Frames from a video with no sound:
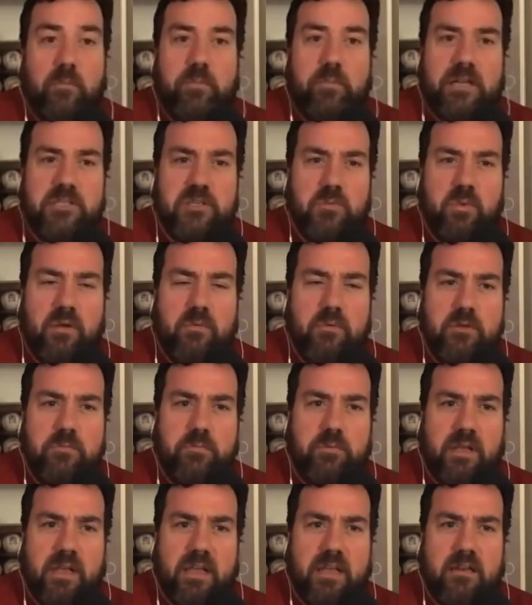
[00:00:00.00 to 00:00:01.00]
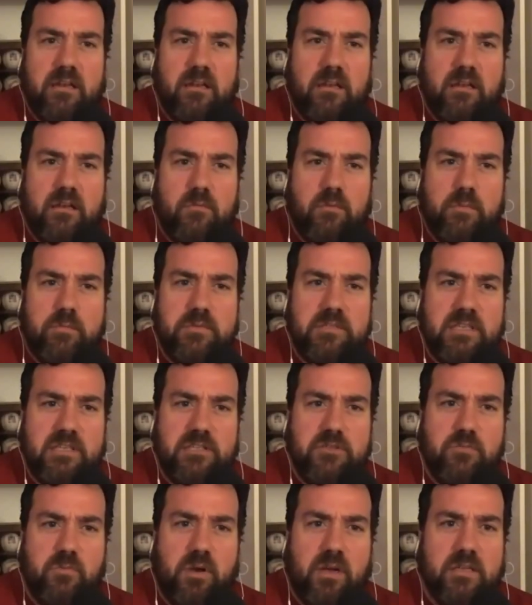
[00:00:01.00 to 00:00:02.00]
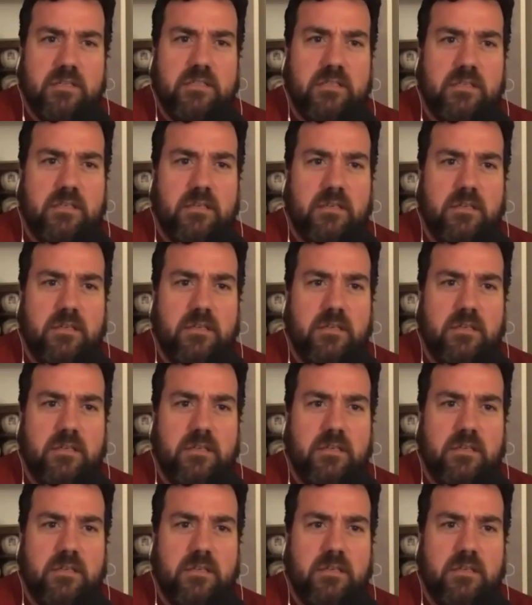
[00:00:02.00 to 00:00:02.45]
pitching, where were you playing? What position wise?